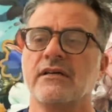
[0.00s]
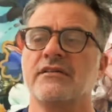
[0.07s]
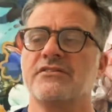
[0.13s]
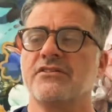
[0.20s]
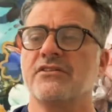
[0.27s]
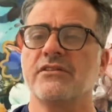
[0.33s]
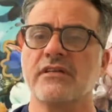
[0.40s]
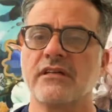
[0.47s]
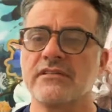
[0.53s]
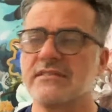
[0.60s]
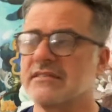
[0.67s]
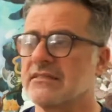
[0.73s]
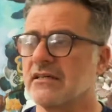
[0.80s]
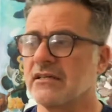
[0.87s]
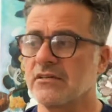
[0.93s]
So you're not
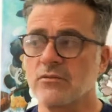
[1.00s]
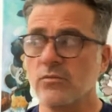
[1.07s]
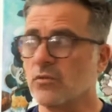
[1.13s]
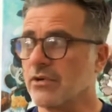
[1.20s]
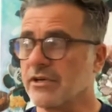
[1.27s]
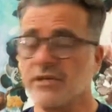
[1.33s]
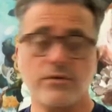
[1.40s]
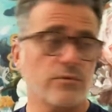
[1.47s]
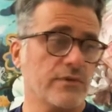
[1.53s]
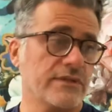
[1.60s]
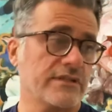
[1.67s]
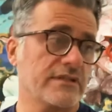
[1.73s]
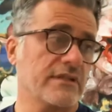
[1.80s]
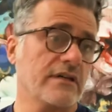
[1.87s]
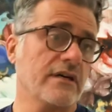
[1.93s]
stuck working with
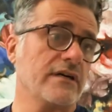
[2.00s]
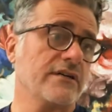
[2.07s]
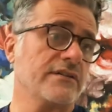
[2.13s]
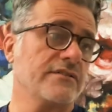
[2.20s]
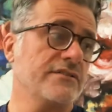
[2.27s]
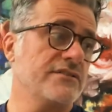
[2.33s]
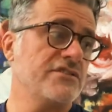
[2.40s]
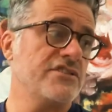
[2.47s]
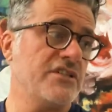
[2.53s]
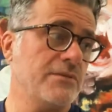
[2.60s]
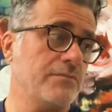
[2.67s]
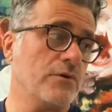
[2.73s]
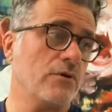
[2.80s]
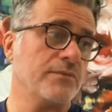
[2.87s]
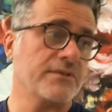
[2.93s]
uh,
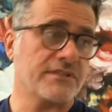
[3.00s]
cheap old